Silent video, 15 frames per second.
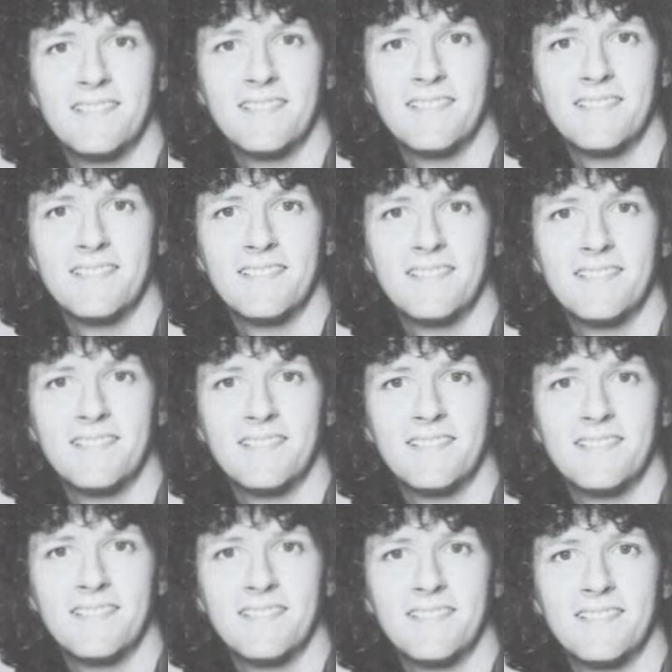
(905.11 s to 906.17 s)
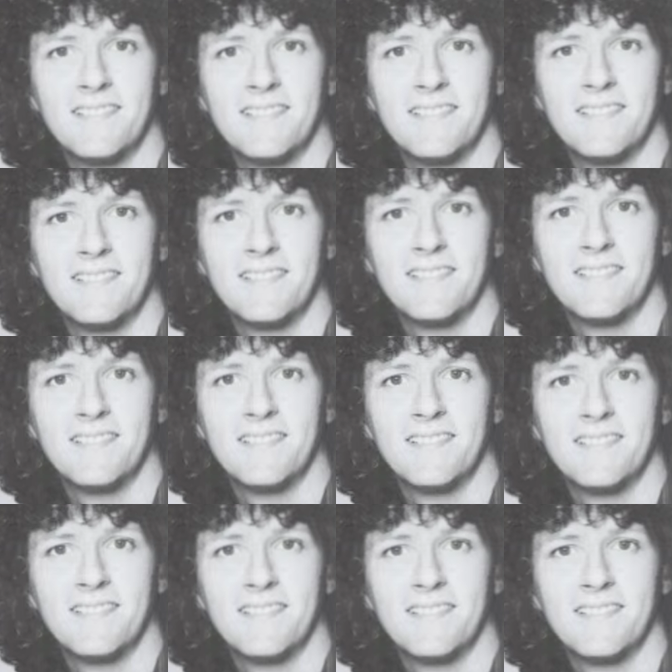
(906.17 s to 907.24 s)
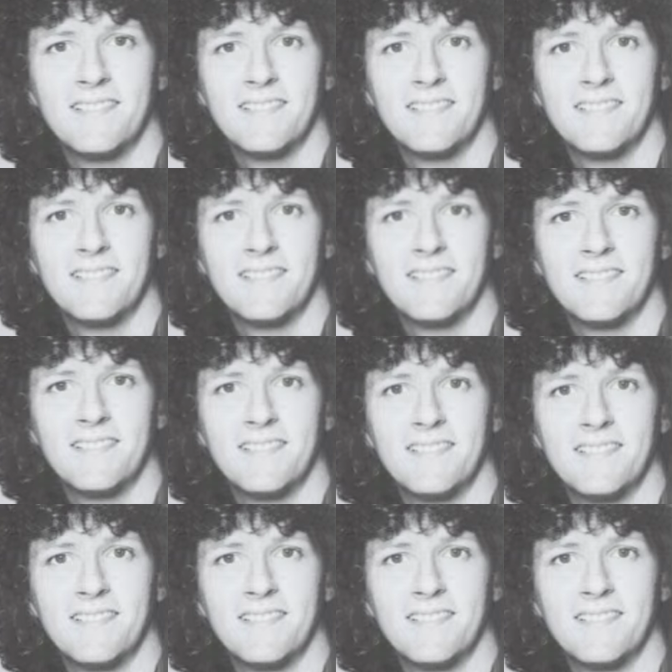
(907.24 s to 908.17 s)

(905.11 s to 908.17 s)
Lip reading: (silence)